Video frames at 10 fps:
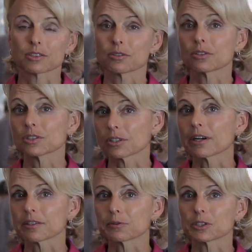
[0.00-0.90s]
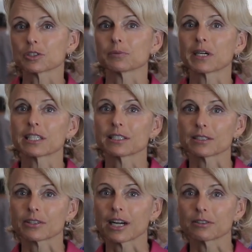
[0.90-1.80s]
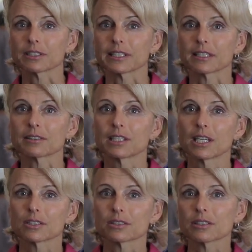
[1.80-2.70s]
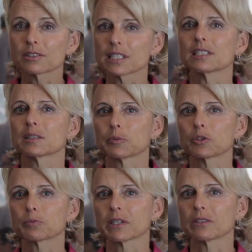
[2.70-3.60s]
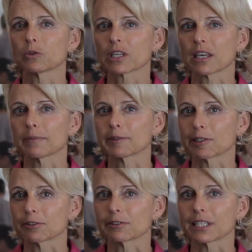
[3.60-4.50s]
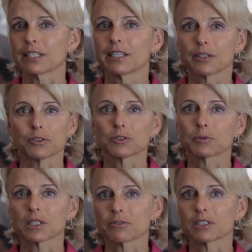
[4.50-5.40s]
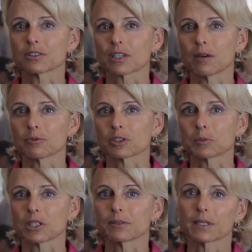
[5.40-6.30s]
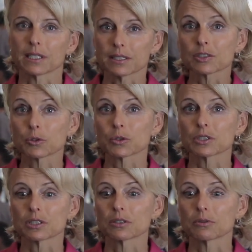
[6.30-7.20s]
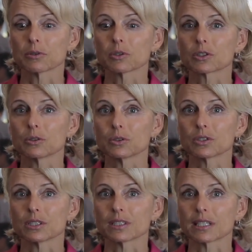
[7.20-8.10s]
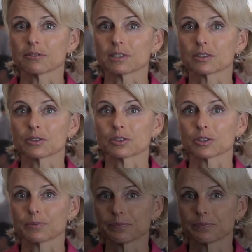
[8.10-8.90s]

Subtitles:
So those are other words you might hear out there. So don't get spooked by the vocabulary, use whatever is comfortable. In this course, we will use design research.